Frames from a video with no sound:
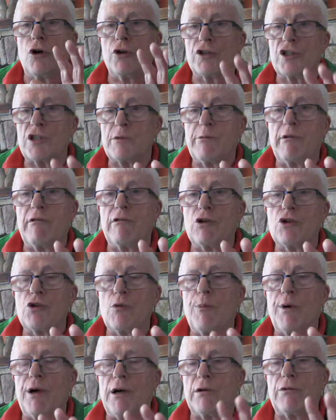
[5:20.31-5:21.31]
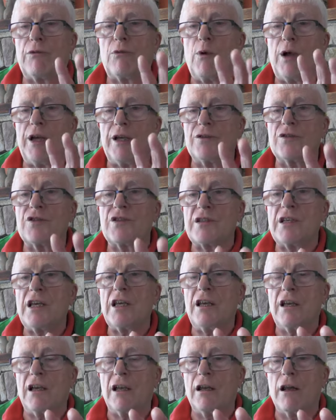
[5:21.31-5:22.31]
on a spiritual pathway and
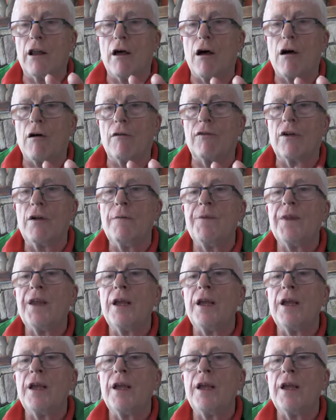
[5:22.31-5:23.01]
seeking love,